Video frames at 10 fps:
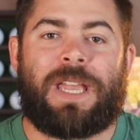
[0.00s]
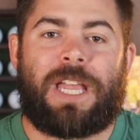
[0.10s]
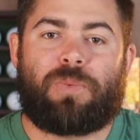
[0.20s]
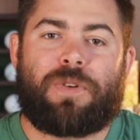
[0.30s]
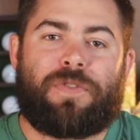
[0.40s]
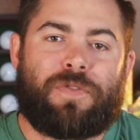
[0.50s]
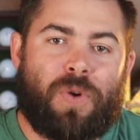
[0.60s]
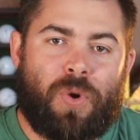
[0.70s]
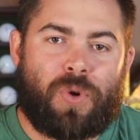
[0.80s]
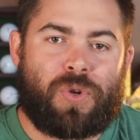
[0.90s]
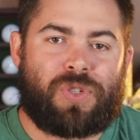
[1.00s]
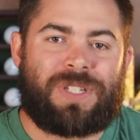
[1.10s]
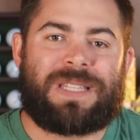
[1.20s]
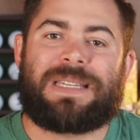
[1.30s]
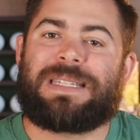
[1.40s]
it refers
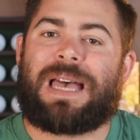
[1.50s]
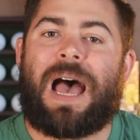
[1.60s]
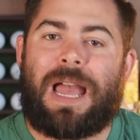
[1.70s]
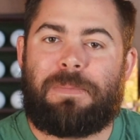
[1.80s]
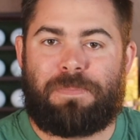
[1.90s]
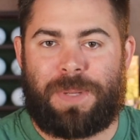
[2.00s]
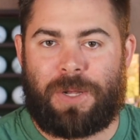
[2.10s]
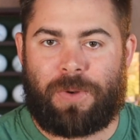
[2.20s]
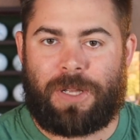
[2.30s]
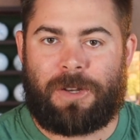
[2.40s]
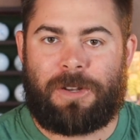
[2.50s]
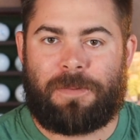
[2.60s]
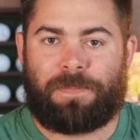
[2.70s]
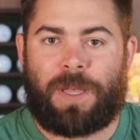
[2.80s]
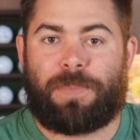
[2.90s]
to the time period
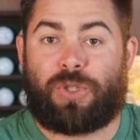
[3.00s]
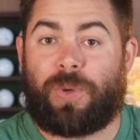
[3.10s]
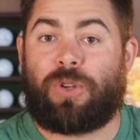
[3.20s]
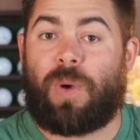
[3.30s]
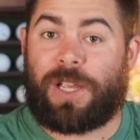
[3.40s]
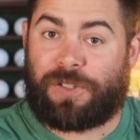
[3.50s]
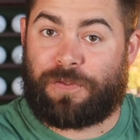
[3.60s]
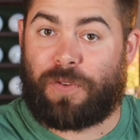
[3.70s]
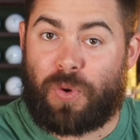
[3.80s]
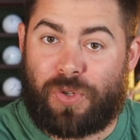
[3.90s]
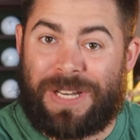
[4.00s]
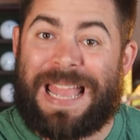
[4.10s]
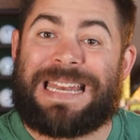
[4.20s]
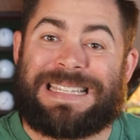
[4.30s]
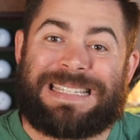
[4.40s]
between Christ's first
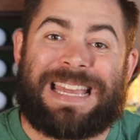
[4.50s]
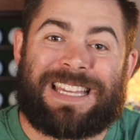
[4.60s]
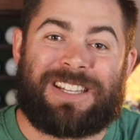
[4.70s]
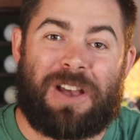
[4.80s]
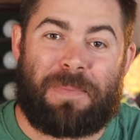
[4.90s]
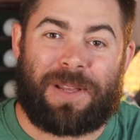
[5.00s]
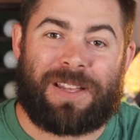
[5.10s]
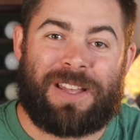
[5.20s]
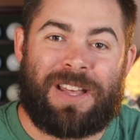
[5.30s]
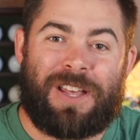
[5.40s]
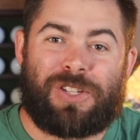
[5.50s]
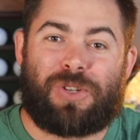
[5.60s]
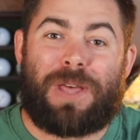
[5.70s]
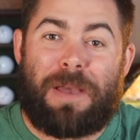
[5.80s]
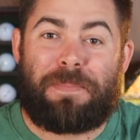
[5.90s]
and his second coming.
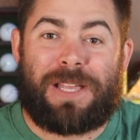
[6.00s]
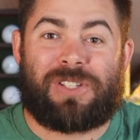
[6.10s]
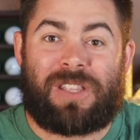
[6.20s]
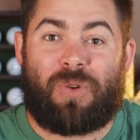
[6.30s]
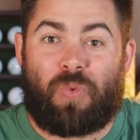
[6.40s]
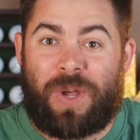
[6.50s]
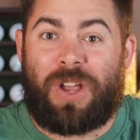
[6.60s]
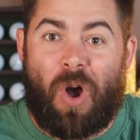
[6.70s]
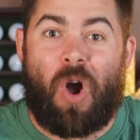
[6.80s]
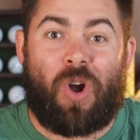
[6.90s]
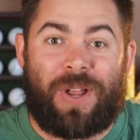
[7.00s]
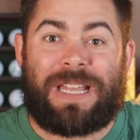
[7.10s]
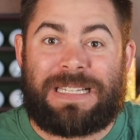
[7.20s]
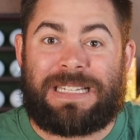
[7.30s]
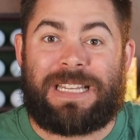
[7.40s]
So that means that we are
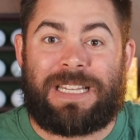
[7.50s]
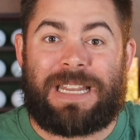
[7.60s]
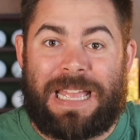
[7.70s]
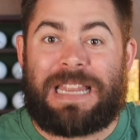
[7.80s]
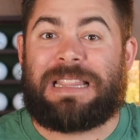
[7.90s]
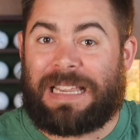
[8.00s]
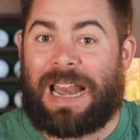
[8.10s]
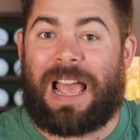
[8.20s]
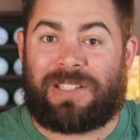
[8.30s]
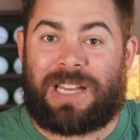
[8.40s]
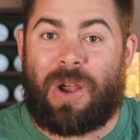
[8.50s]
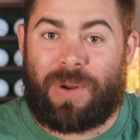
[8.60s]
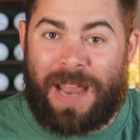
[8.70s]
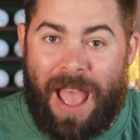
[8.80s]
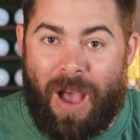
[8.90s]
indeed in the last
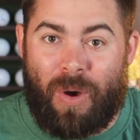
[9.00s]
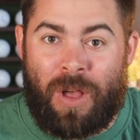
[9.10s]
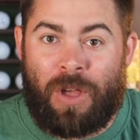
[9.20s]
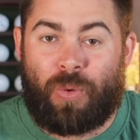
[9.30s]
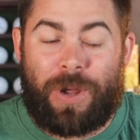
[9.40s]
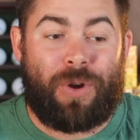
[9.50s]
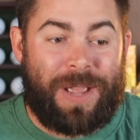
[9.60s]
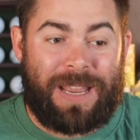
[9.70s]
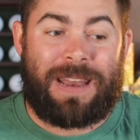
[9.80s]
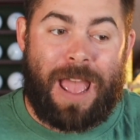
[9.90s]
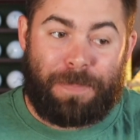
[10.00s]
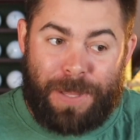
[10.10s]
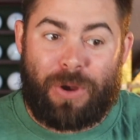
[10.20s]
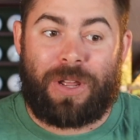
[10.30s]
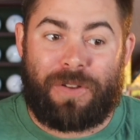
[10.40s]
hour now. We are in that
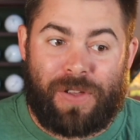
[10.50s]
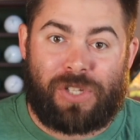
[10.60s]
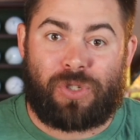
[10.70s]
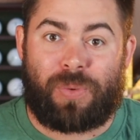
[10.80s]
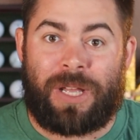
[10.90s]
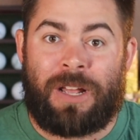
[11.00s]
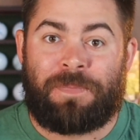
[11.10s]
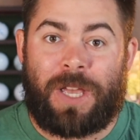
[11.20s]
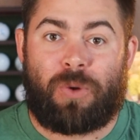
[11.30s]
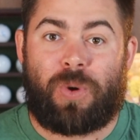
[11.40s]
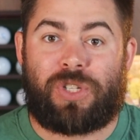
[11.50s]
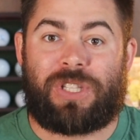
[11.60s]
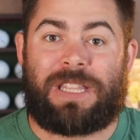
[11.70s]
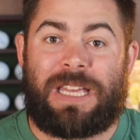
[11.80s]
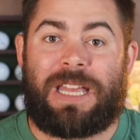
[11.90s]
period of history in which
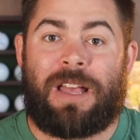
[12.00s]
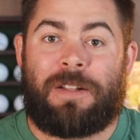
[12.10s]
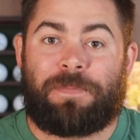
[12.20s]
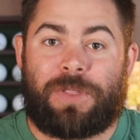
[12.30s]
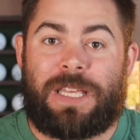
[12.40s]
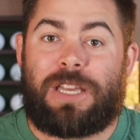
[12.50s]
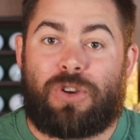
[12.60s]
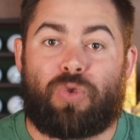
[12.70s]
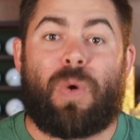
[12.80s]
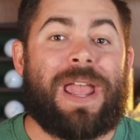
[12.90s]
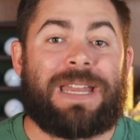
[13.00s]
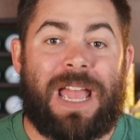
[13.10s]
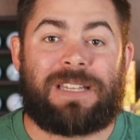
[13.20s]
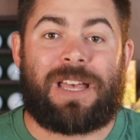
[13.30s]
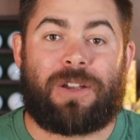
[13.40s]
the great
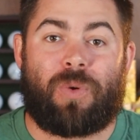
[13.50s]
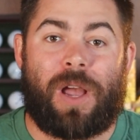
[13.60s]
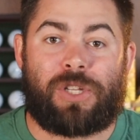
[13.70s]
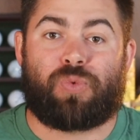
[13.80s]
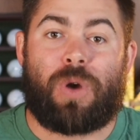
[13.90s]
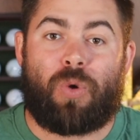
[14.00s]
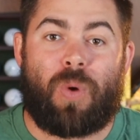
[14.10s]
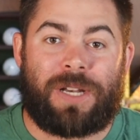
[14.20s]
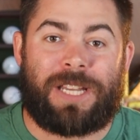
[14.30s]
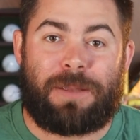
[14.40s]
Antichrist will one day